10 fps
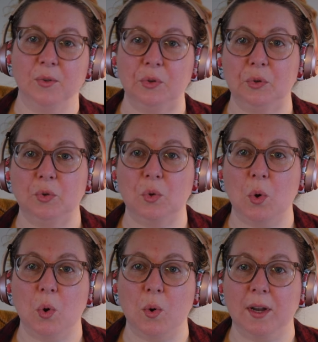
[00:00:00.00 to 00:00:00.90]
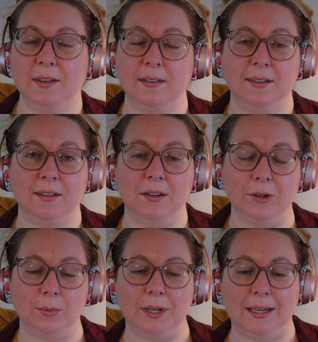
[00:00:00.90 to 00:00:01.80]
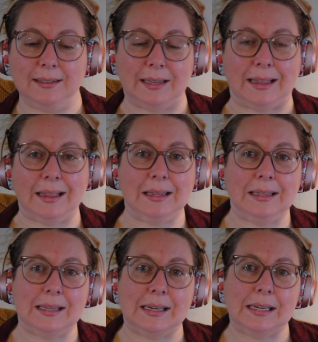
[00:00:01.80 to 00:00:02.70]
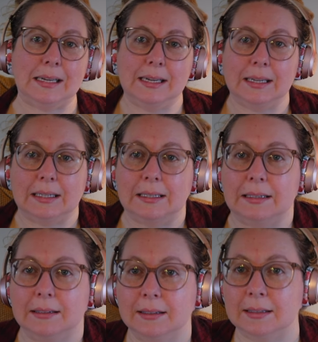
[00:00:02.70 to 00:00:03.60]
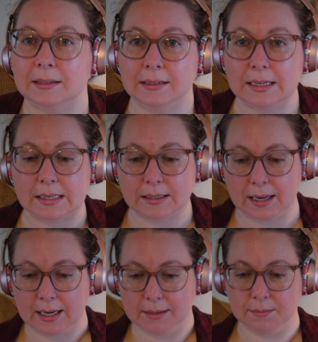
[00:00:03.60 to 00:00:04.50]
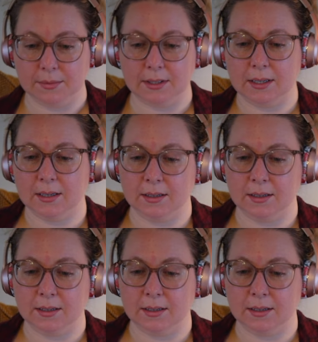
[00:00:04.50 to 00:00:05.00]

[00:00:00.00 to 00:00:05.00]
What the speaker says: So I guess he's gonna do it, but he doesn't like it, it seems.